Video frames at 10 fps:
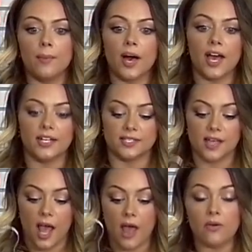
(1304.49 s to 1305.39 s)

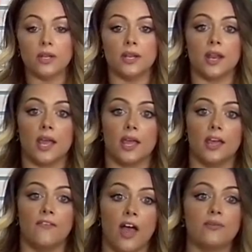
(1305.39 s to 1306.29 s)
But I would,
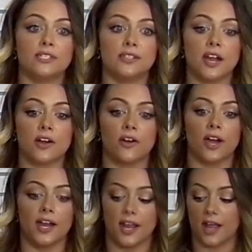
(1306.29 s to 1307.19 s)
if I was
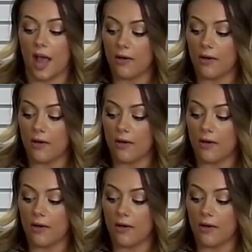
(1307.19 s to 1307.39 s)
decorating,